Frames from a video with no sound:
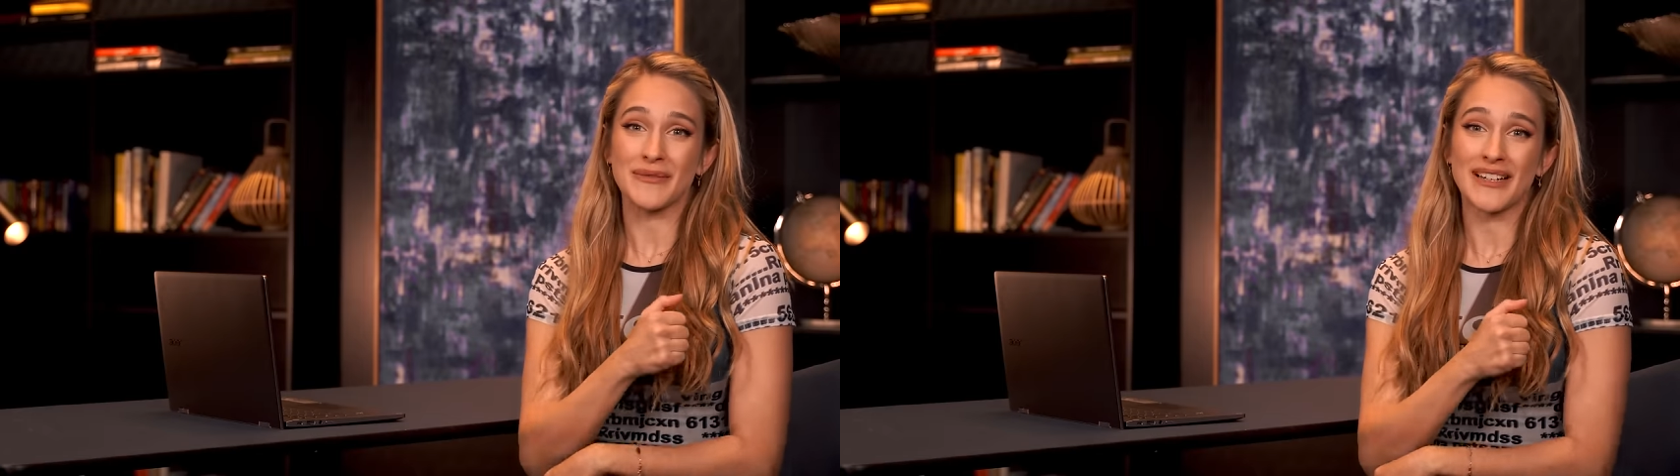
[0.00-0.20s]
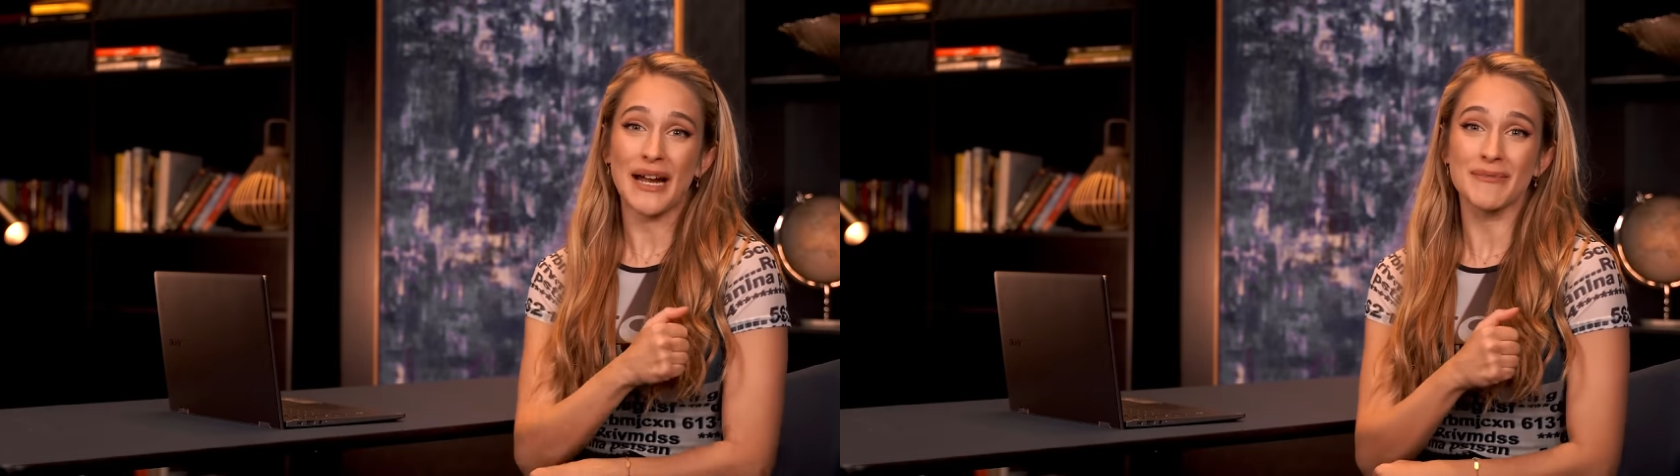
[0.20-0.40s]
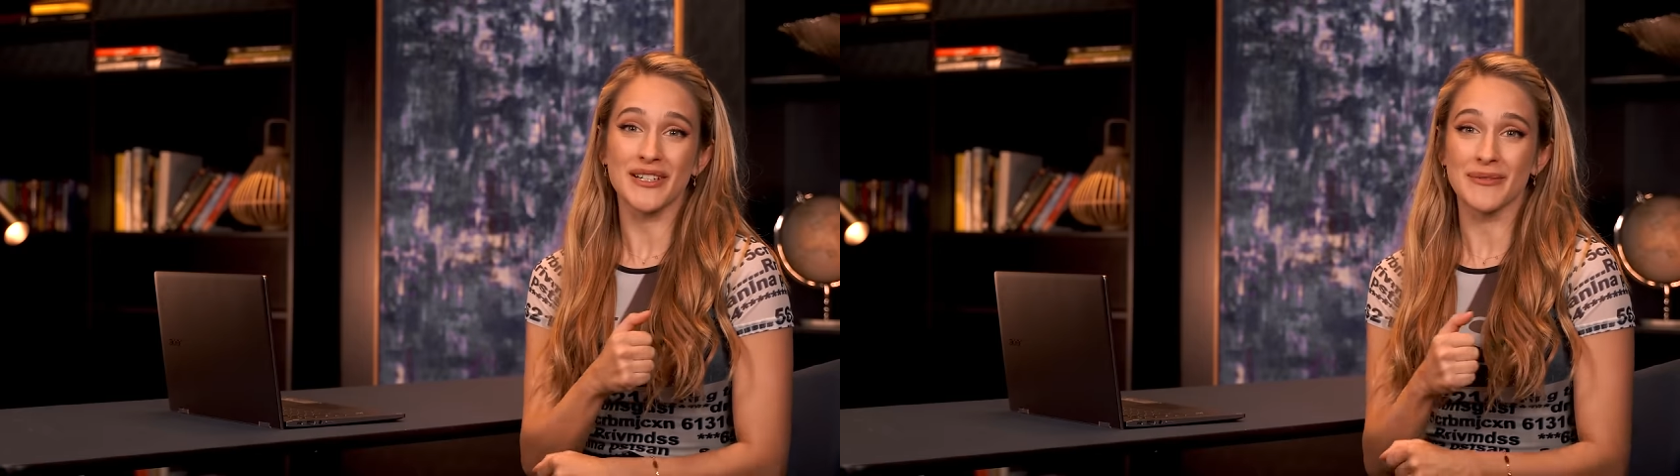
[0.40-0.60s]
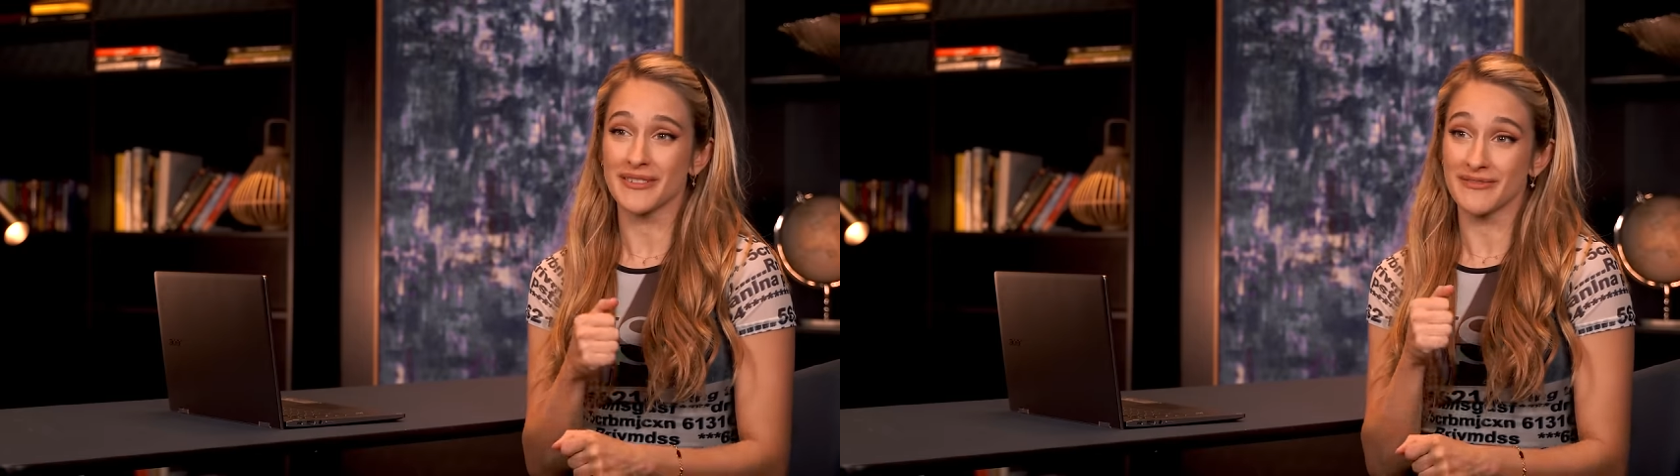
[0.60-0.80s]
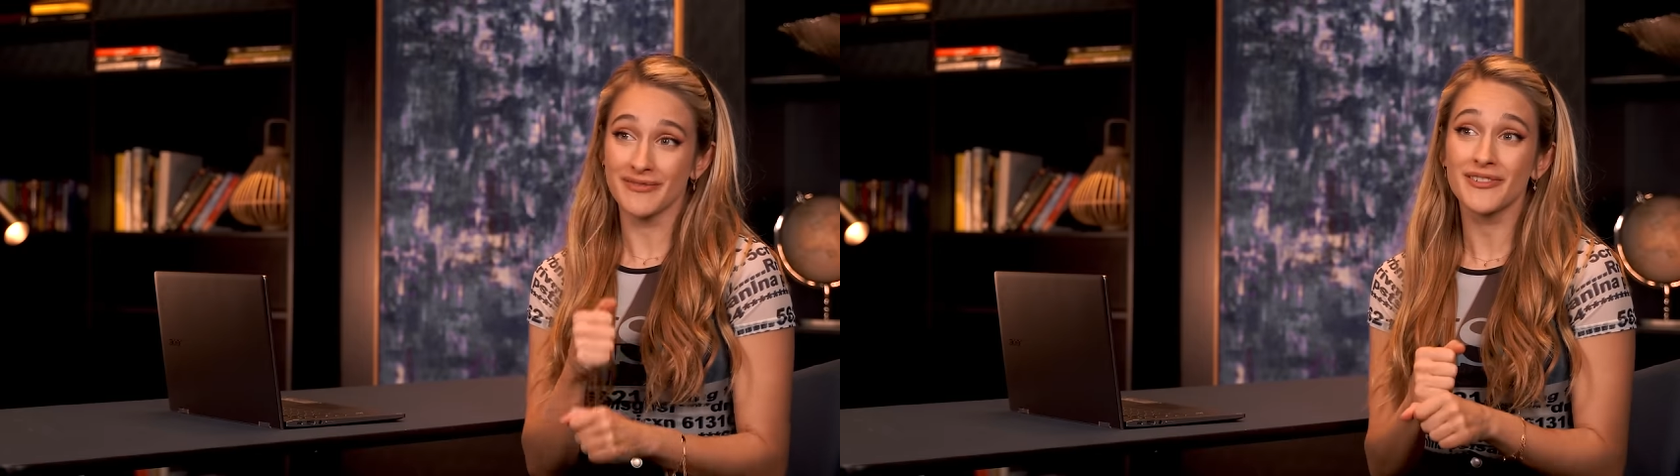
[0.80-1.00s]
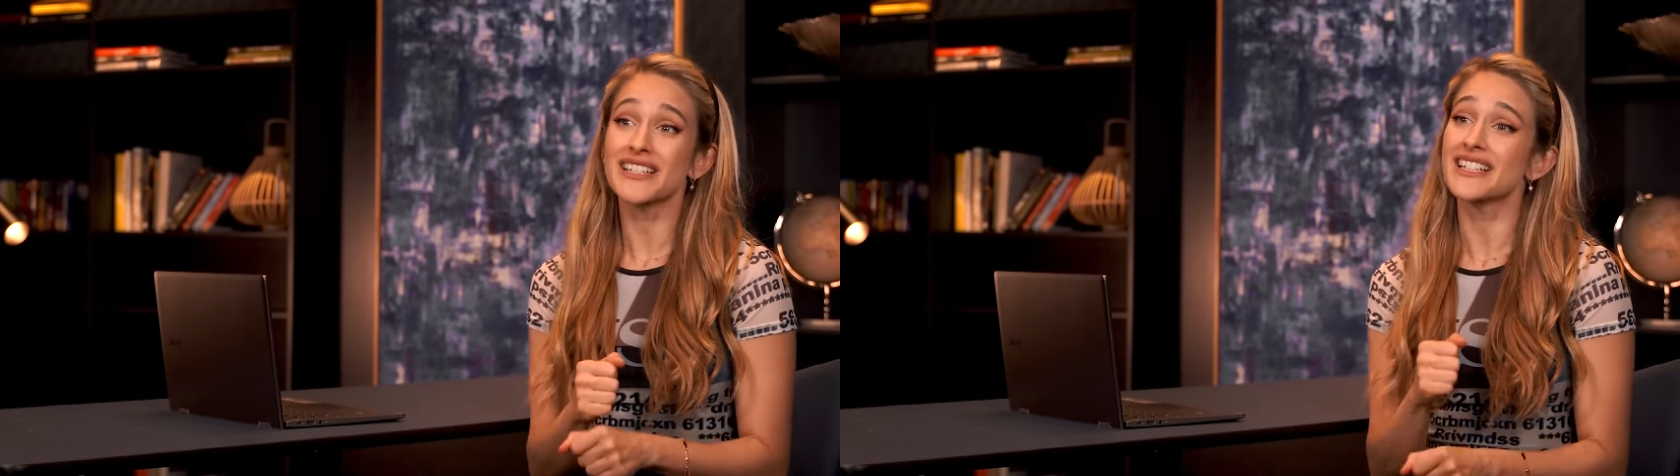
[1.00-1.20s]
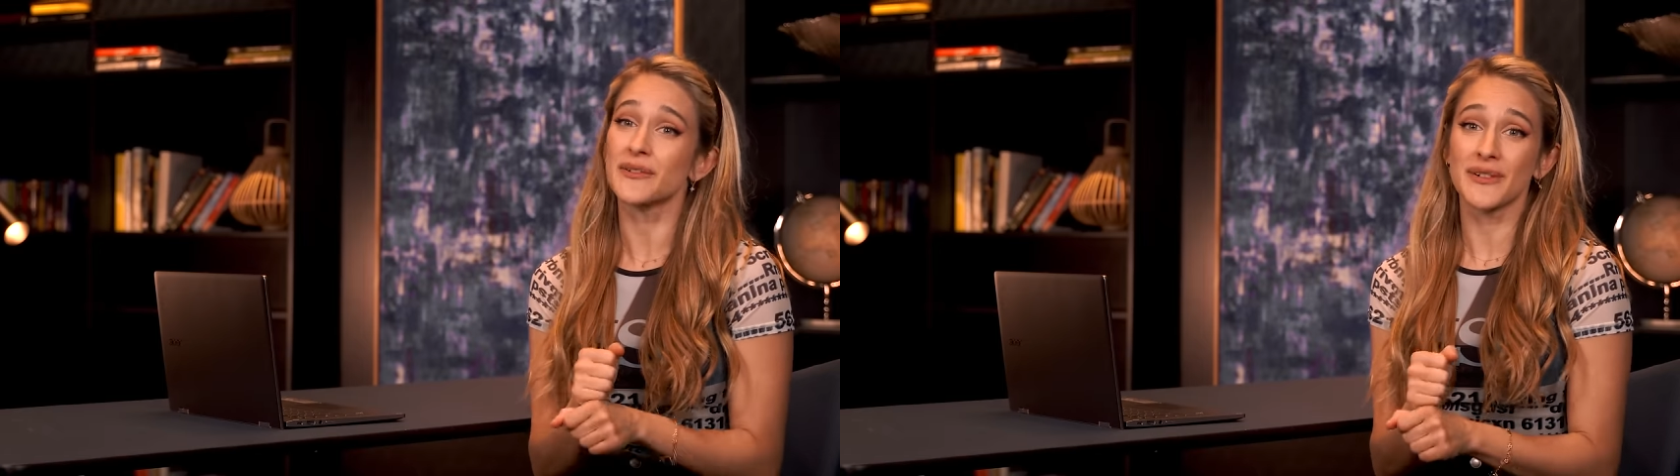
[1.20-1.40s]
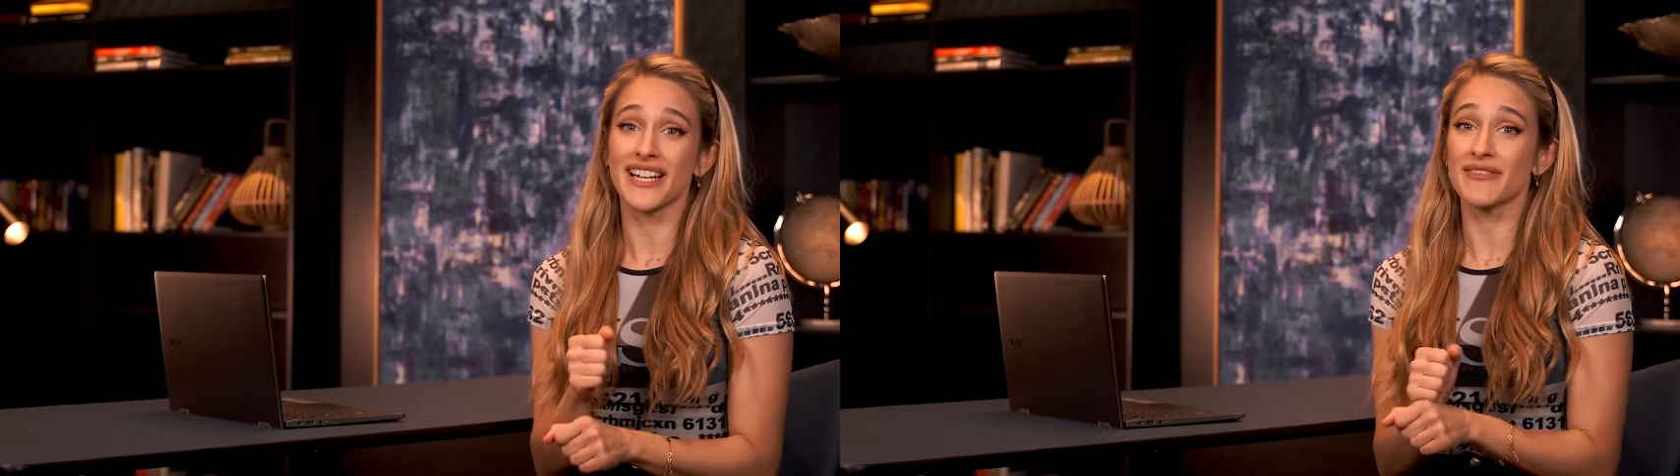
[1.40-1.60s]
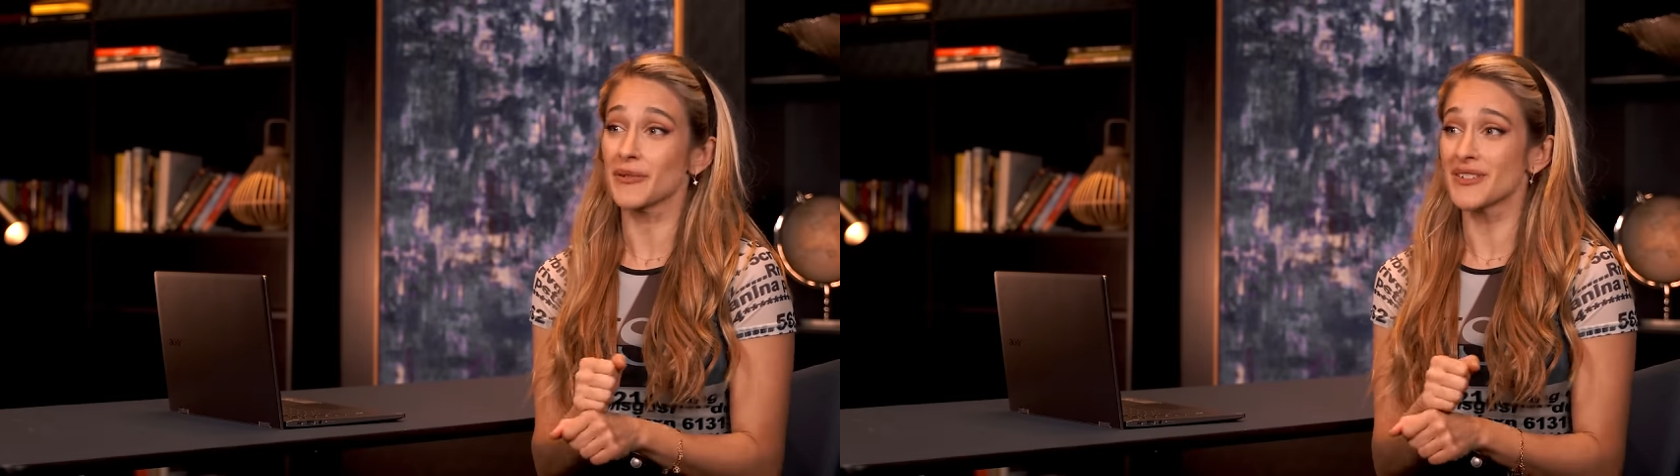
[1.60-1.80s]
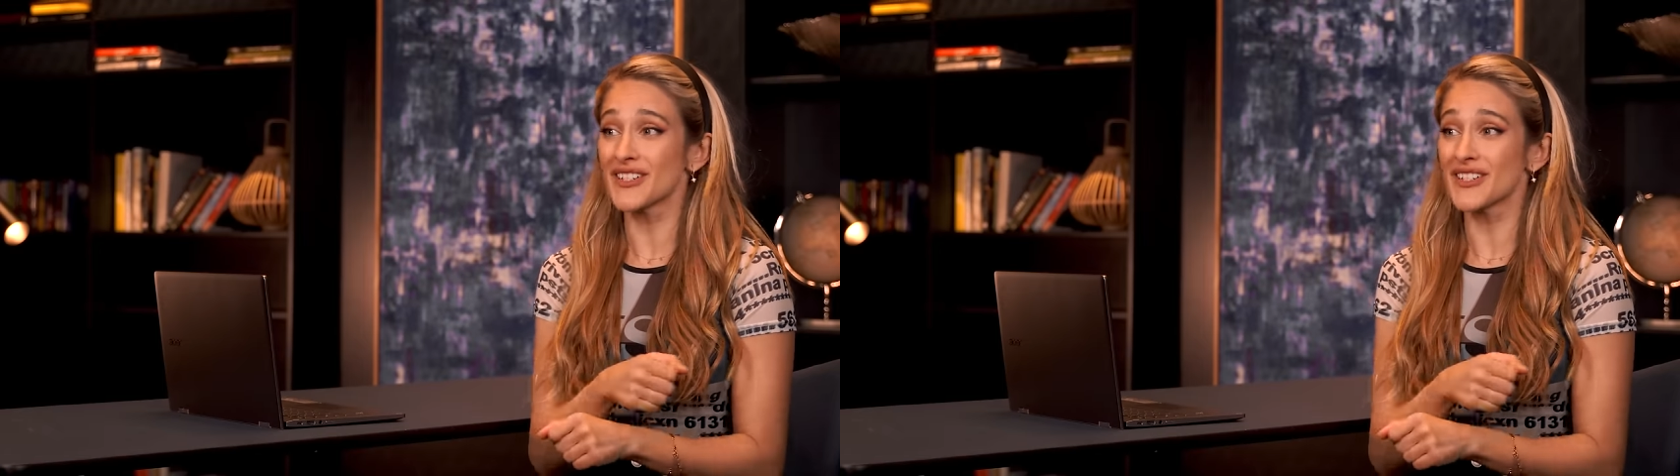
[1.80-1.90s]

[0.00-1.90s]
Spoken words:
my laptop and really annoying everyone,